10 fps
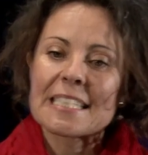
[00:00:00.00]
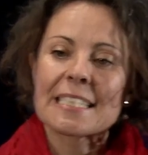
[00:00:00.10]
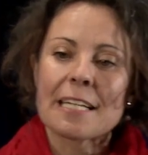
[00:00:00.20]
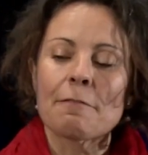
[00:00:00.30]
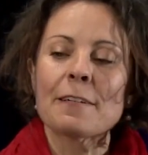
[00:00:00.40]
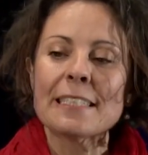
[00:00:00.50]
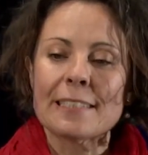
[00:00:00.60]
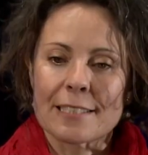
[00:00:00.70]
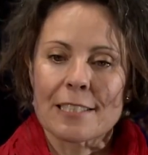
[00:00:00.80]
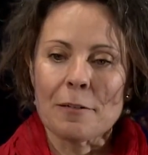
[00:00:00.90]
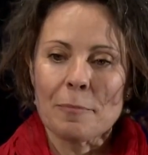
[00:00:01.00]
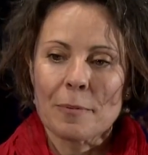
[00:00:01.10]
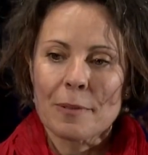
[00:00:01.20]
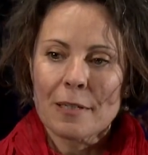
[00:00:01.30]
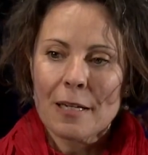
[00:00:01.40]
self-leadership,
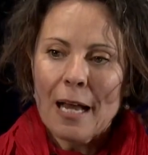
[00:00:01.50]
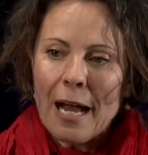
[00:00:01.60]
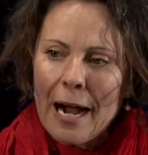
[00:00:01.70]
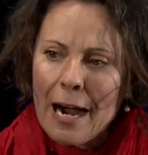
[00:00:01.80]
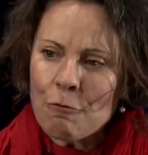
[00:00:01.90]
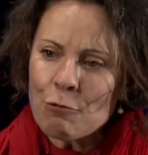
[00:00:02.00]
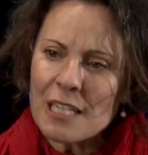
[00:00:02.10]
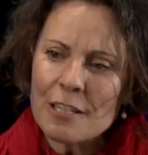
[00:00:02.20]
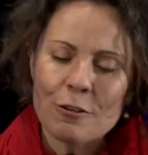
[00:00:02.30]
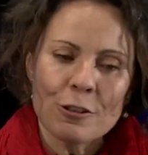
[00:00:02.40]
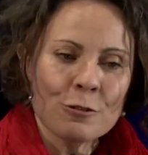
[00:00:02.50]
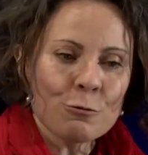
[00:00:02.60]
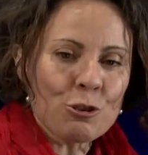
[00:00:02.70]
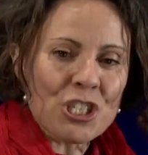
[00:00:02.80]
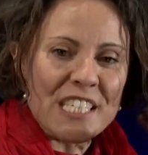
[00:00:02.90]
are really going
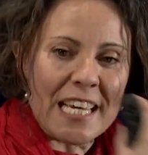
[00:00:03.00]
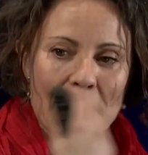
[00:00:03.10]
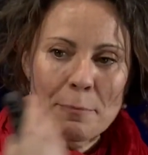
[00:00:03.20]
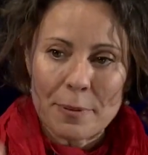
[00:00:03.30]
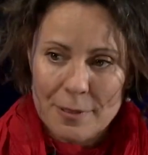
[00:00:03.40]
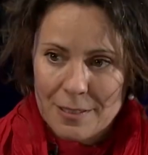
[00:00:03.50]
to shape